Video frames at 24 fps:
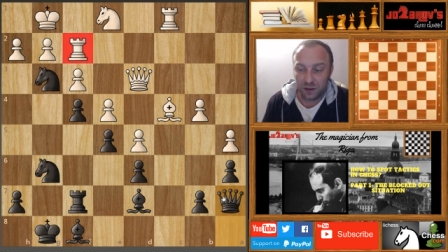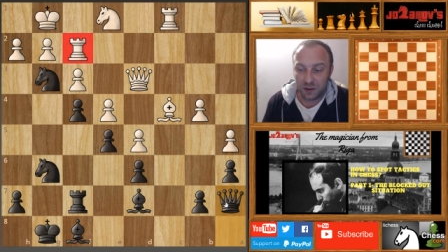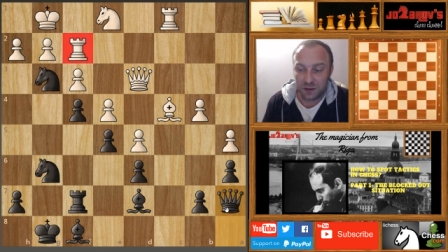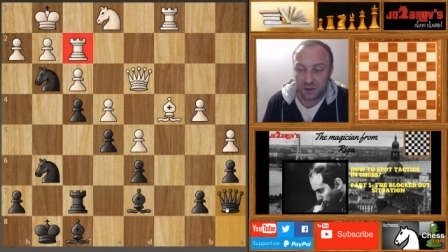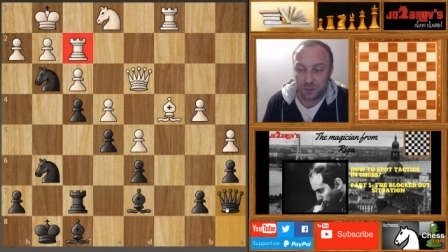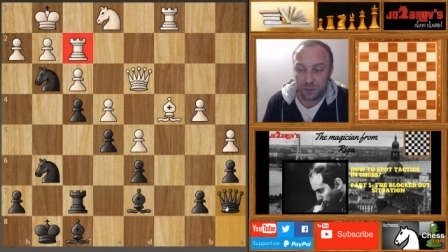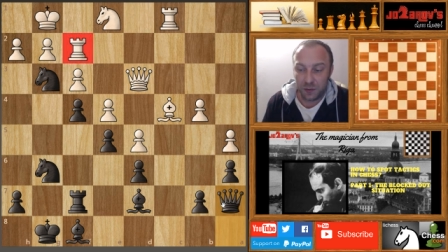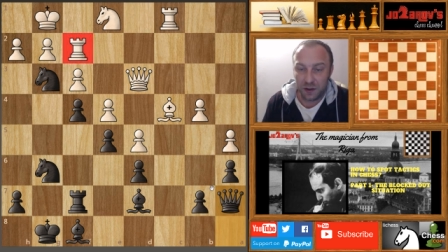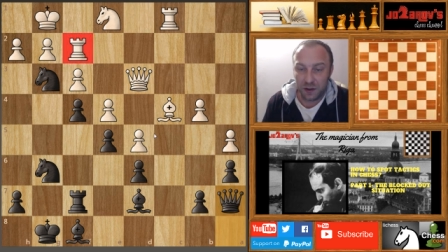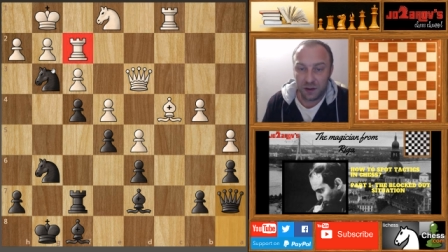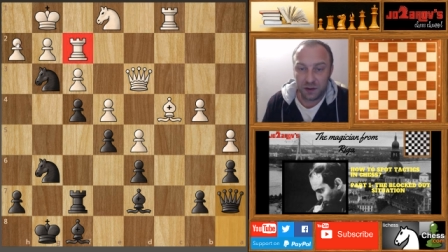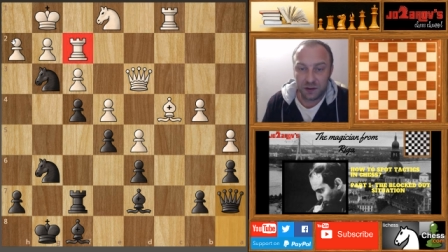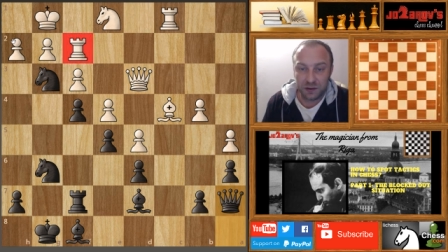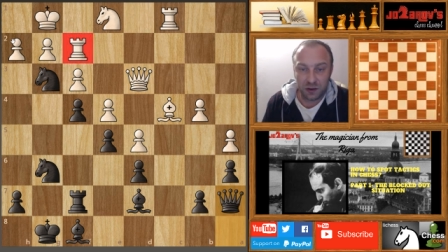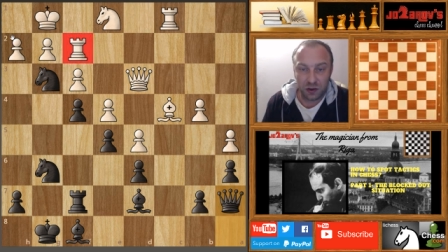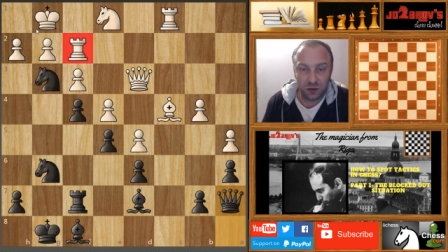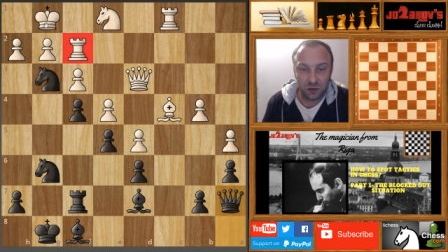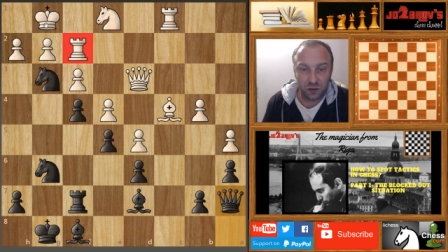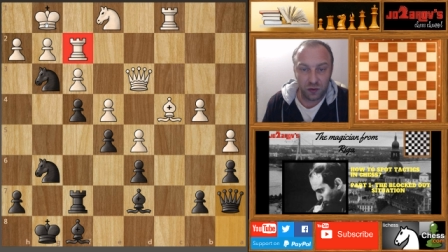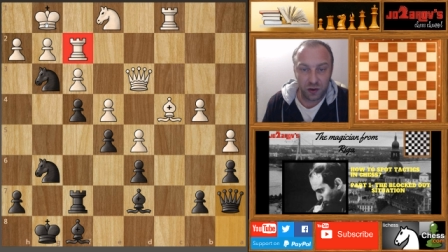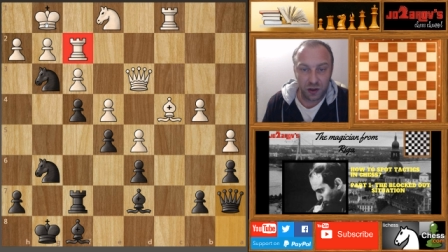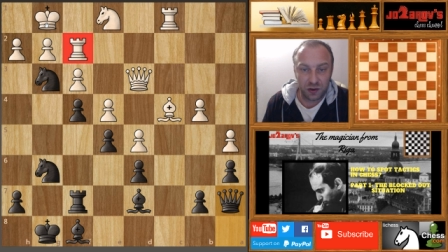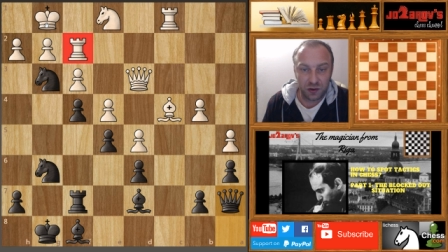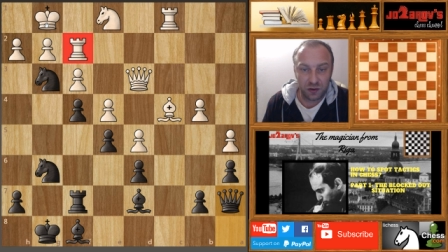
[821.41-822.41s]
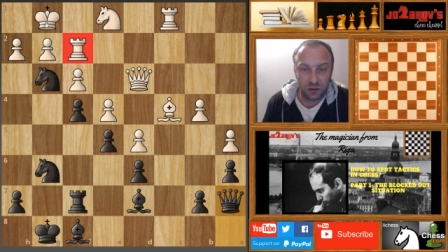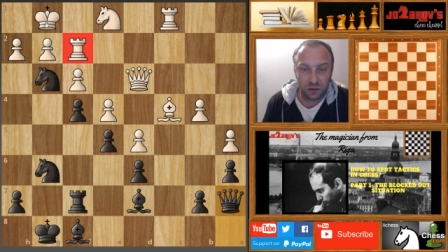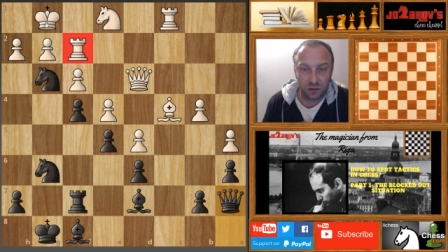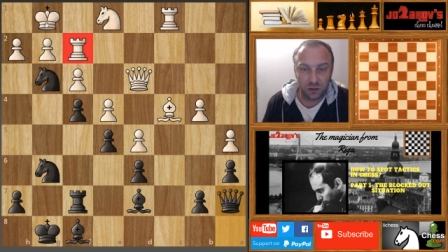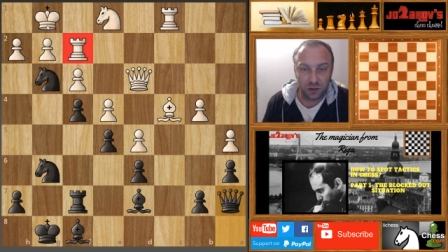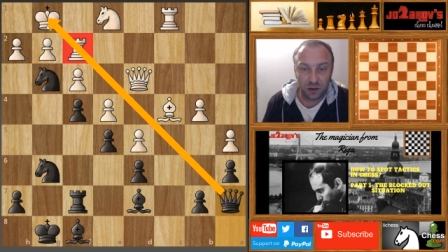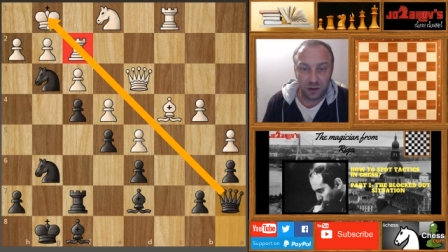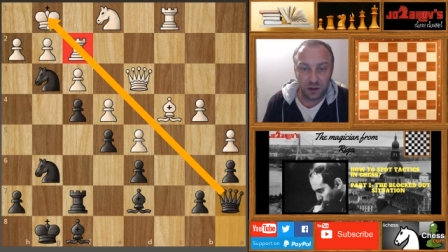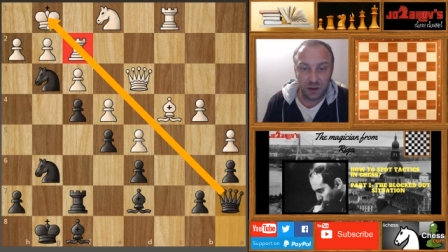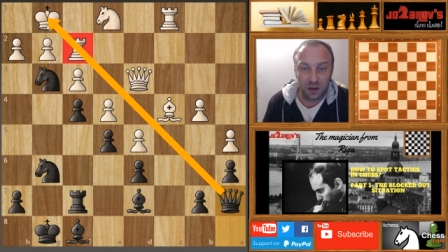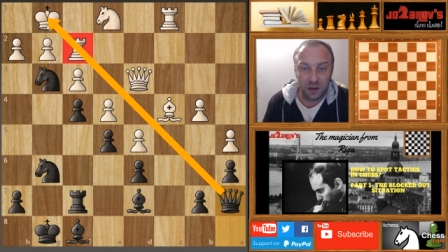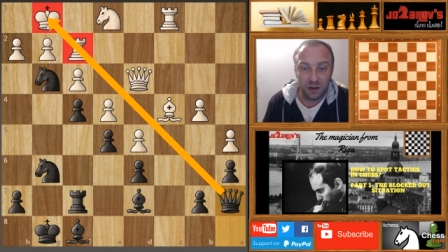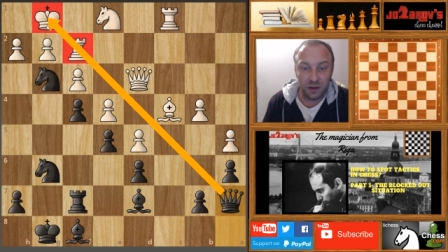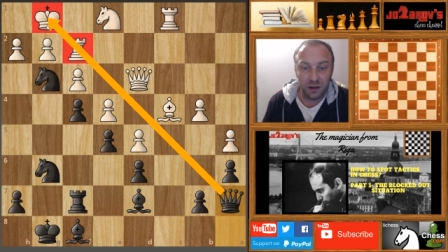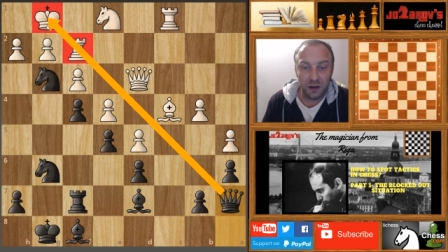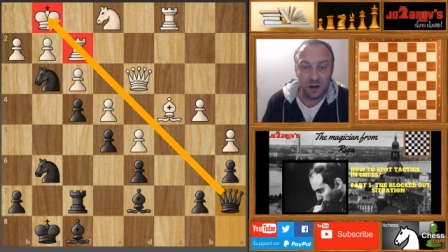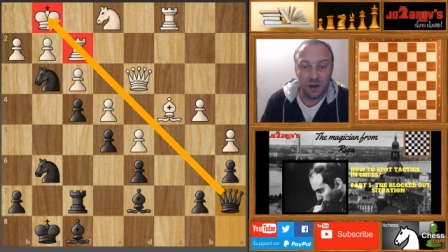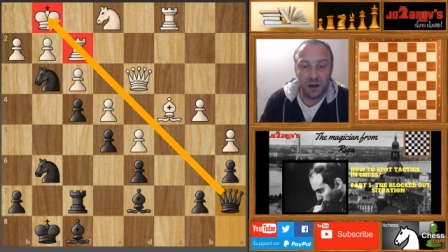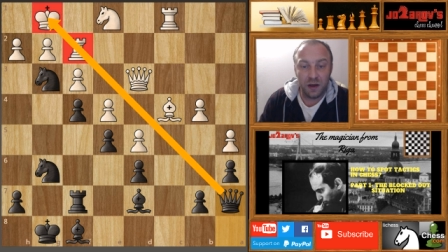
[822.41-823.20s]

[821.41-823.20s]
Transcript: the spinning situation on the king